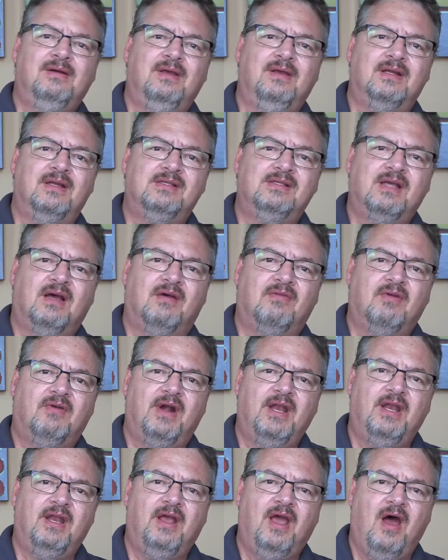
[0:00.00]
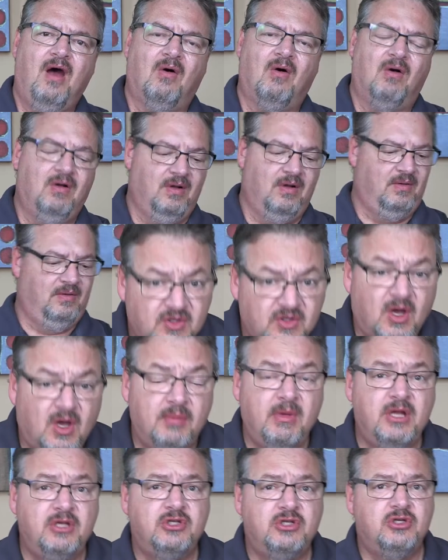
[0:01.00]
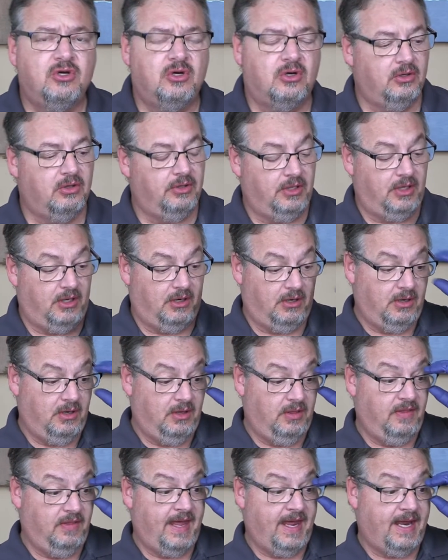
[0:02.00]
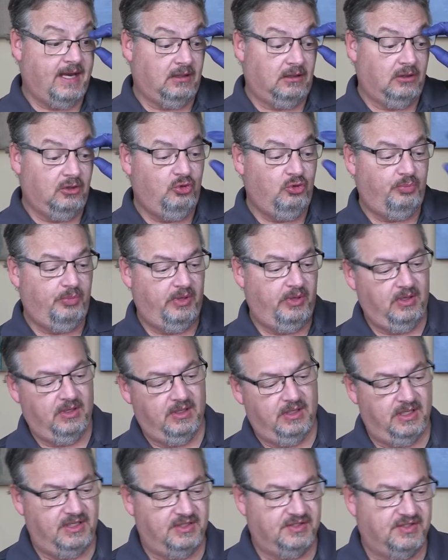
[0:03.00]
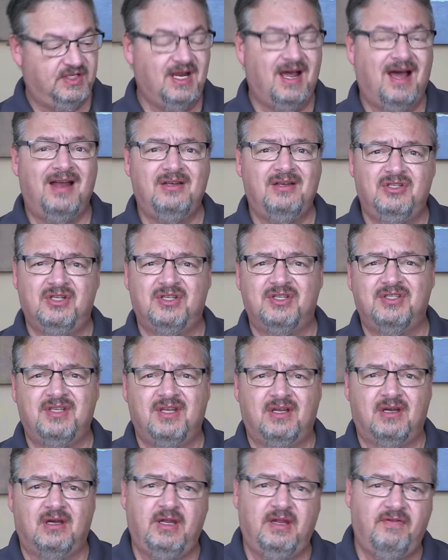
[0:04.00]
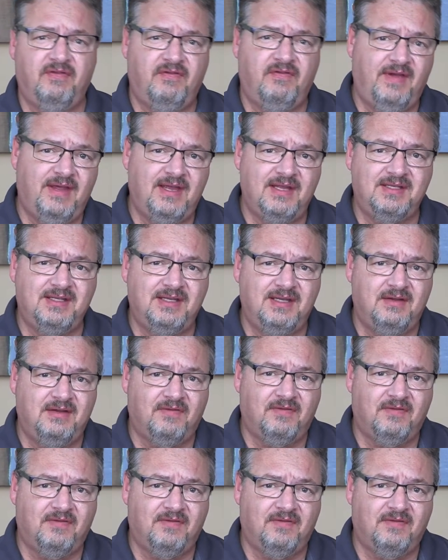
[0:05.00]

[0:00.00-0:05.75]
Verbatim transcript: get itself ready to go. So I mentioned earlier that Loop is not just a fancy